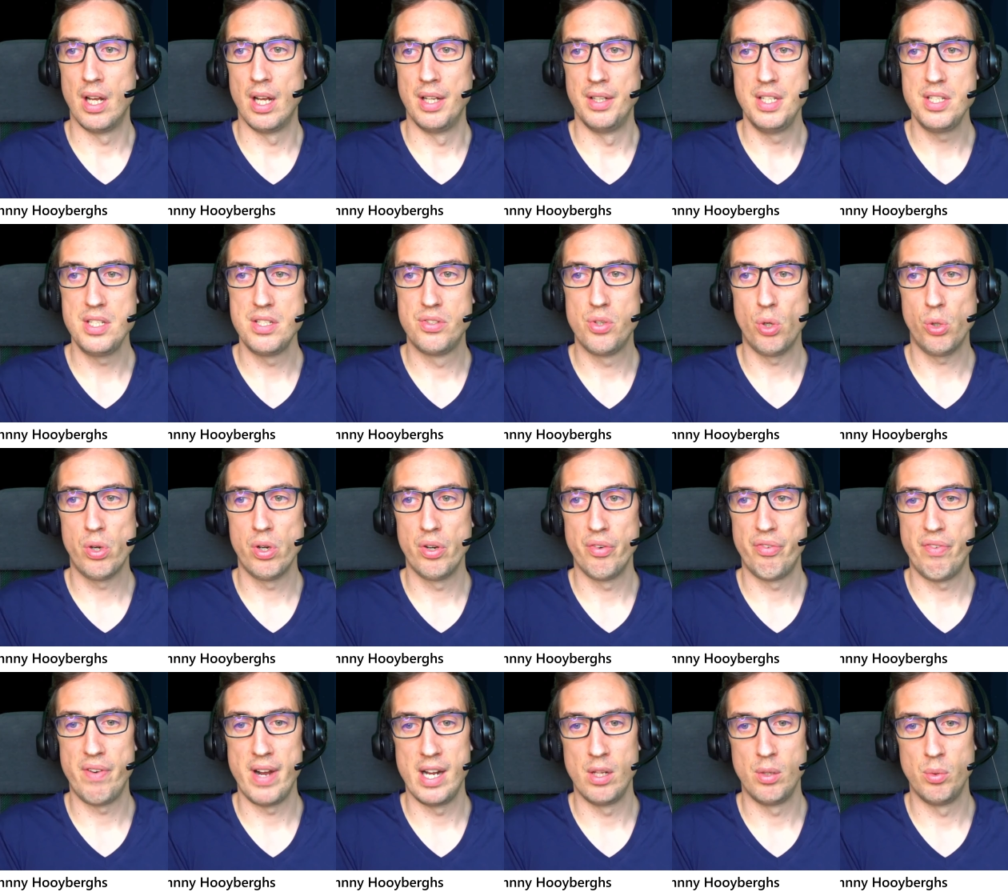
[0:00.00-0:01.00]
This Docker
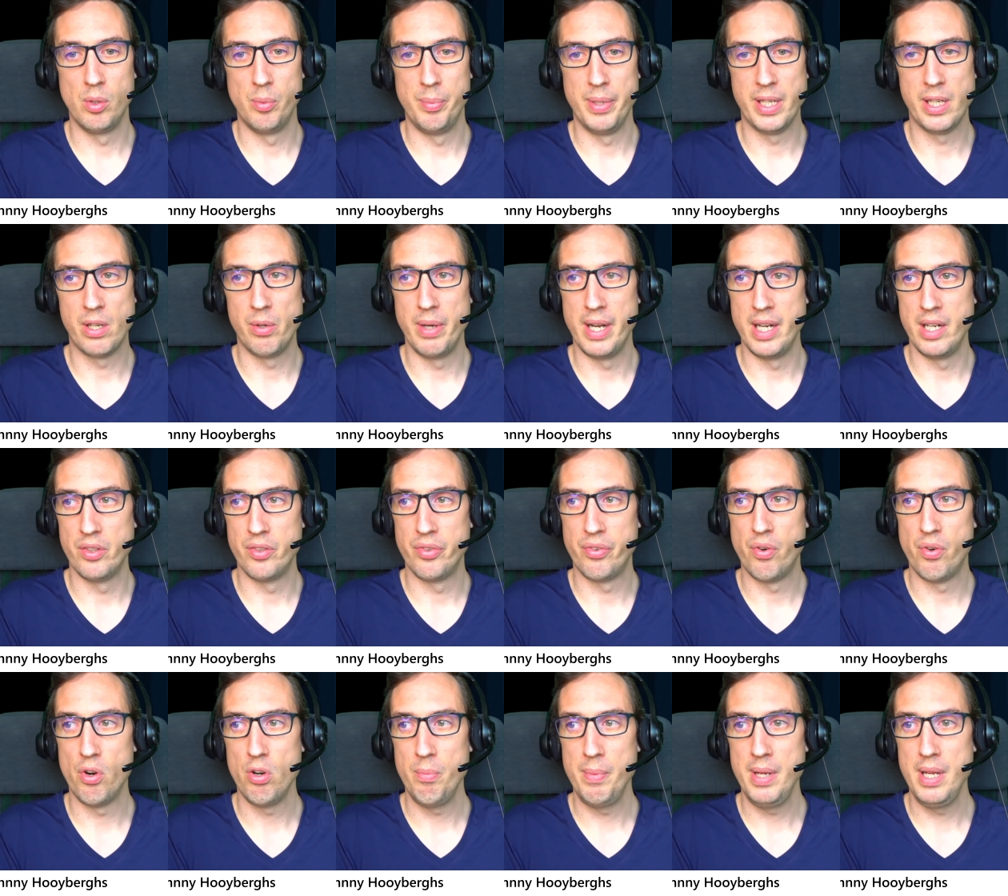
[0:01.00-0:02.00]
file will be created
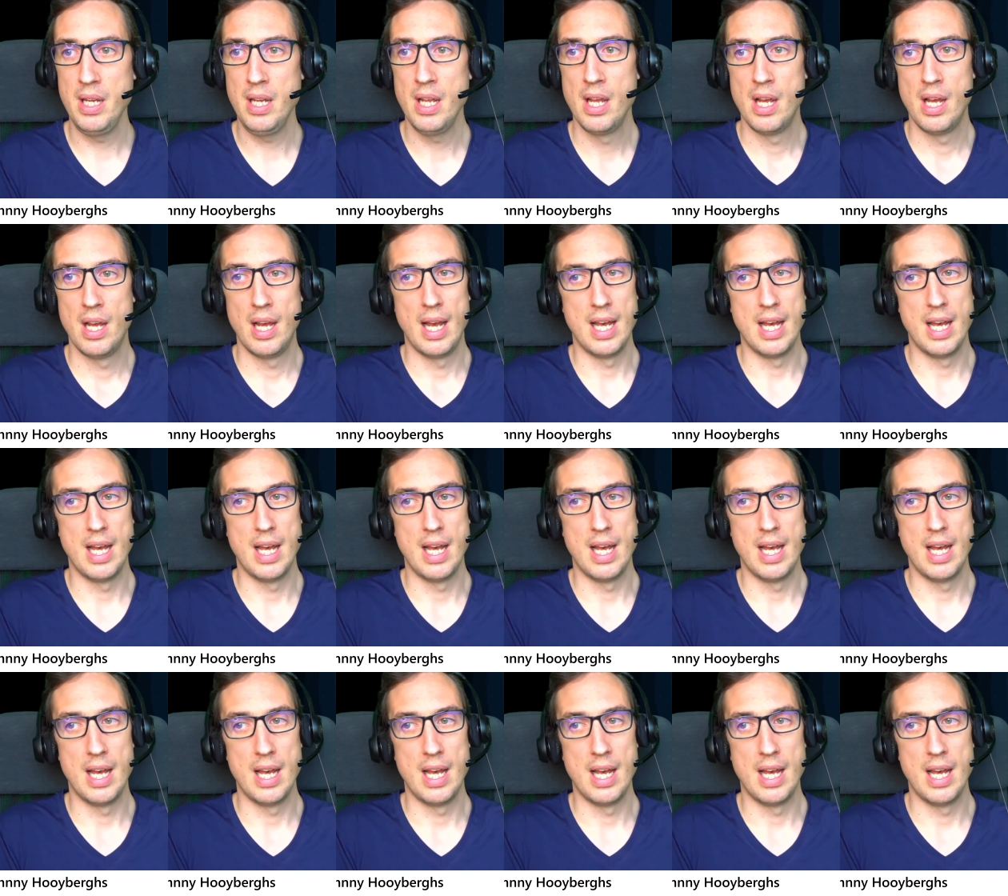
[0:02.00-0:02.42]
for me.